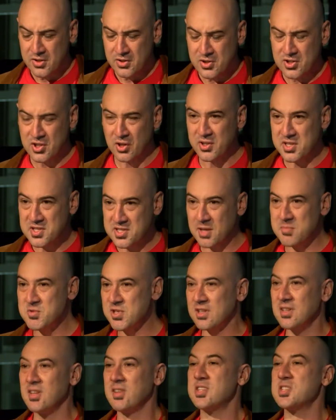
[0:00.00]
so the
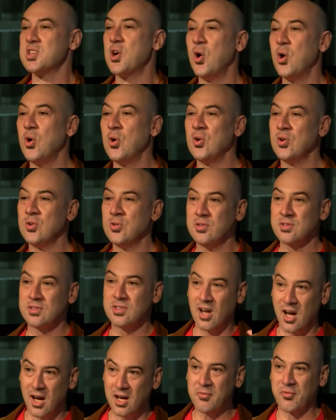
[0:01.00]
subject of this whole
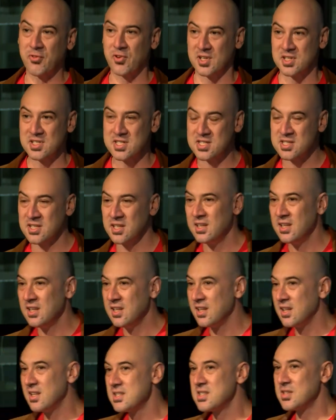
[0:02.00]
conference
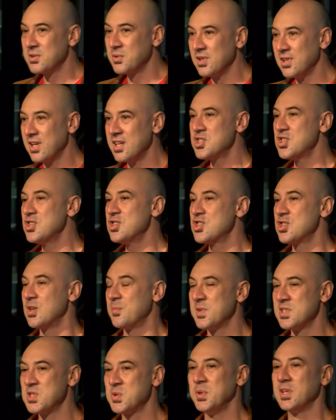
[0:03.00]
is the relationship
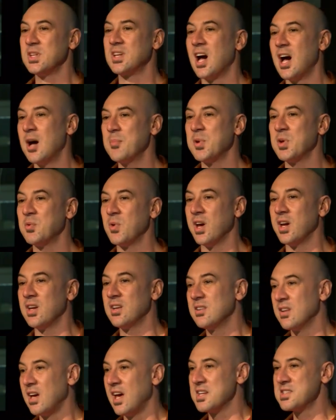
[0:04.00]
between copyright
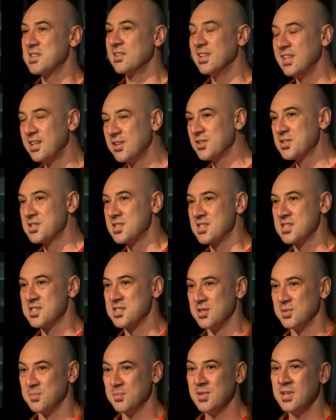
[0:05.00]
as a legal
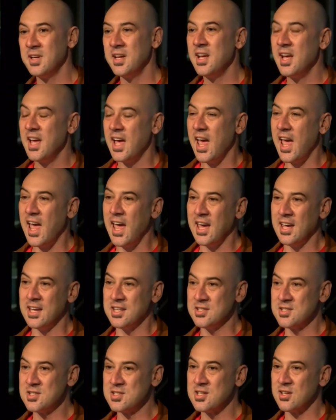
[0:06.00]
system
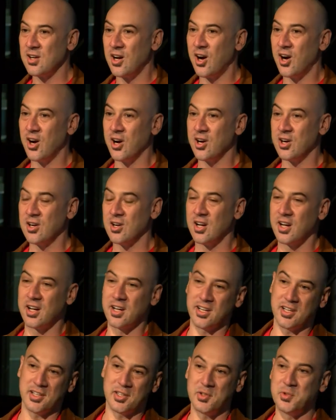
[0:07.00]
and our,
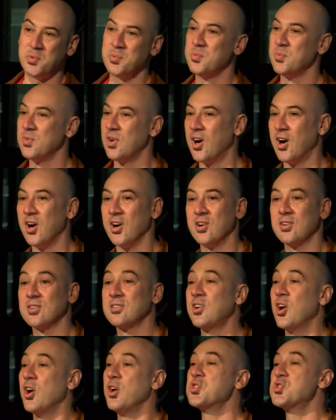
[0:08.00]
uh, our
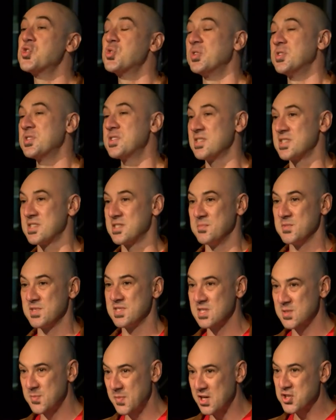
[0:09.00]
cultural systems,
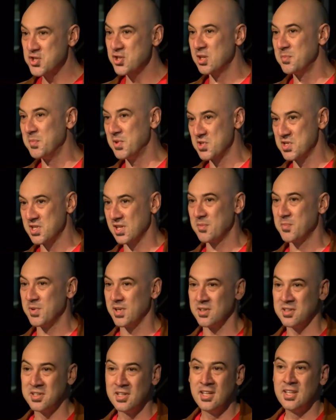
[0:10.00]
especially music,
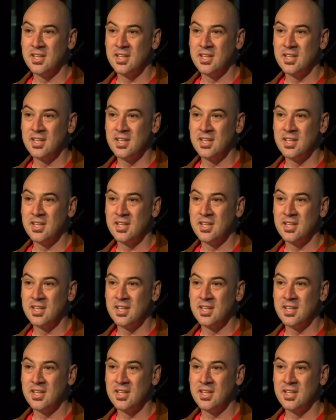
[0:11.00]
but